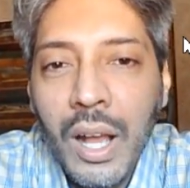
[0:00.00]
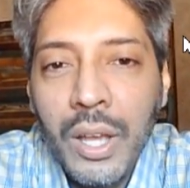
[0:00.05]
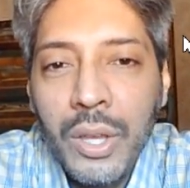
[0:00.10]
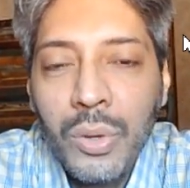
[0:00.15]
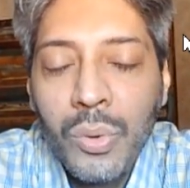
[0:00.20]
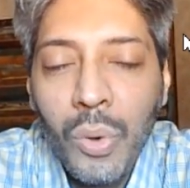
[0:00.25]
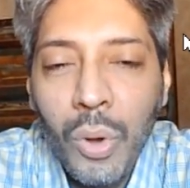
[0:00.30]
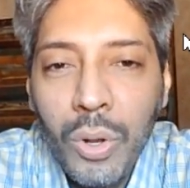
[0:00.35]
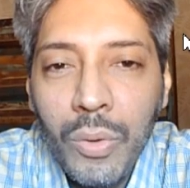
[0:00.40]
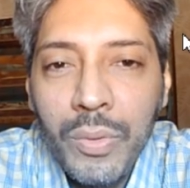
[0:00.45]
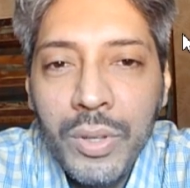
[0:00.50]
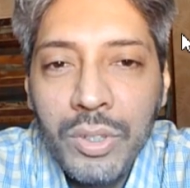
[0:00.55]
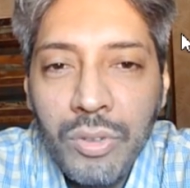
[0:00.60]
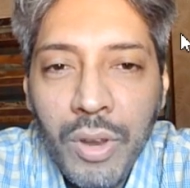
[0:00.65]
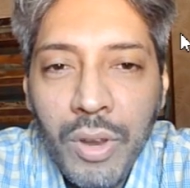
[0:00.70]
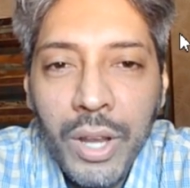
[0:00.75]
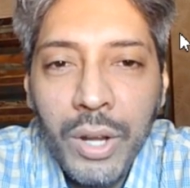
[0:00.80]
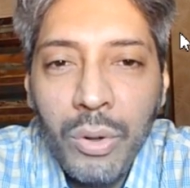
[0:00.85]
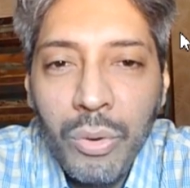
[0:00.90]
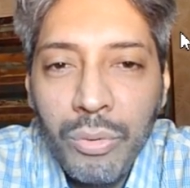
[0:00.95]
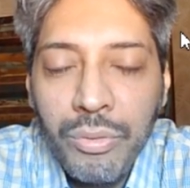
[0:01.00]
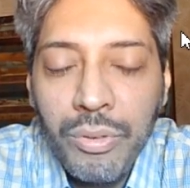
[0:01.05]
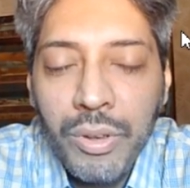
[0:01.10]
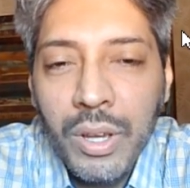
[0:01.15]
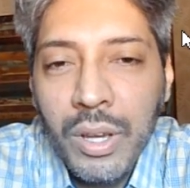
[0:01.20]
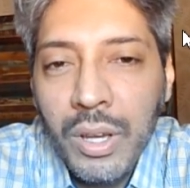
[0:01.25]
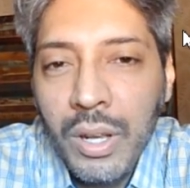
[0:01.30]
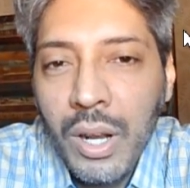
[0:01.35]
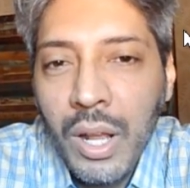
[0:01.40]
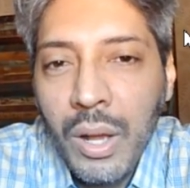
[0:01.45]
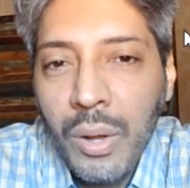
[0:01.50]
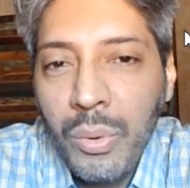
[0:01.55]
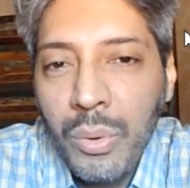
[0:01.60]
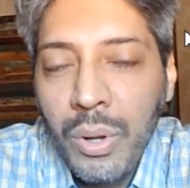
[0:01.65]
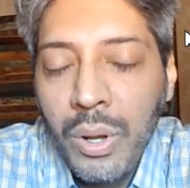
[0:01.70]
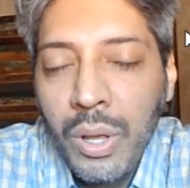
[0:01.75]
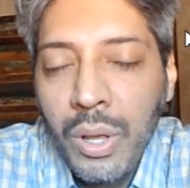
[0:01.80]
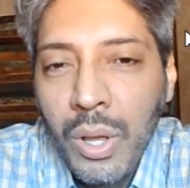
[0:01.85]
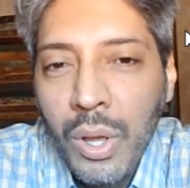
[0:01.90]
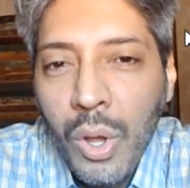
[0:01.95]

Are you always trying to figure out